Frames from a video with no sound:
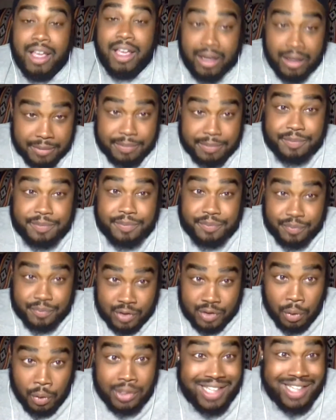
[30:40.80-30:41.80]
So he's got the
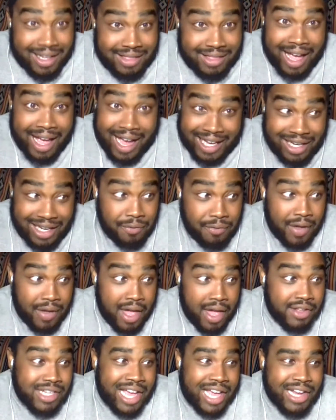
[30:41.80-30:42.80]
height advantage.
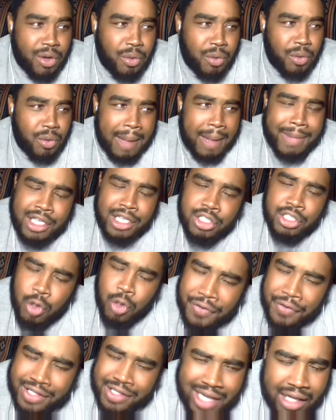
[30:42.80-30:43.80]
I'm not sure if he's got
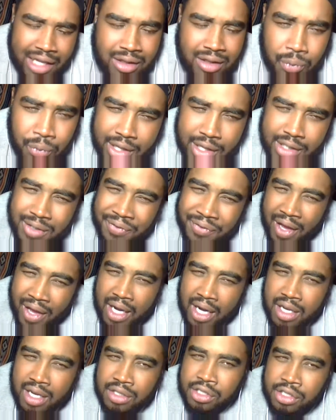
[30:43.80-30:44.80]
the reach advantage.
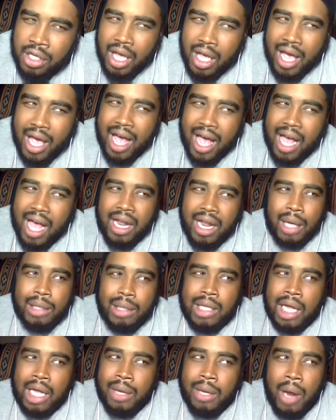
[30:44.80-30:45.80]
I'd
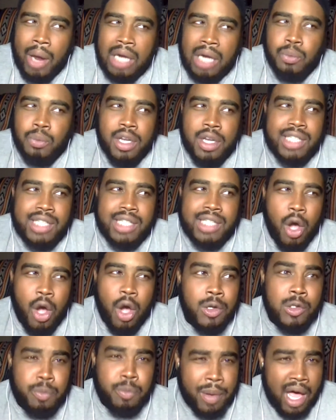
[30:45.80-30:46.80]
want to say no, because
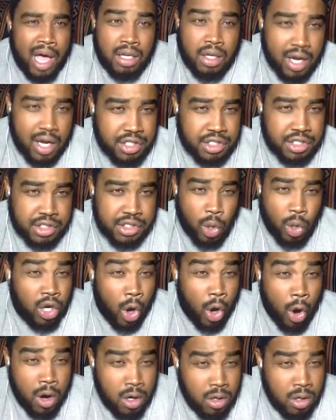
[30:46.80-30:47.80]
Paulo has short
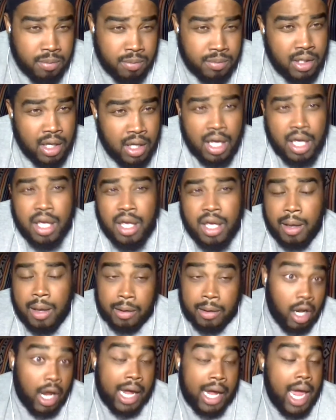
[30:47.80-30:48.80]
arms in
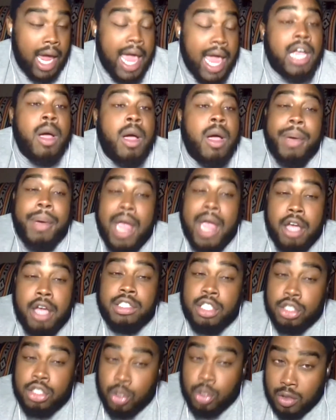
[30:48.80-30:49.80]
comparison to his
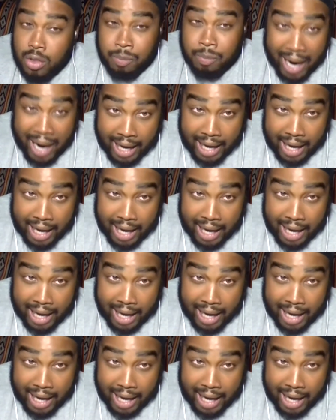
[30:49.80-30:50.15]
body.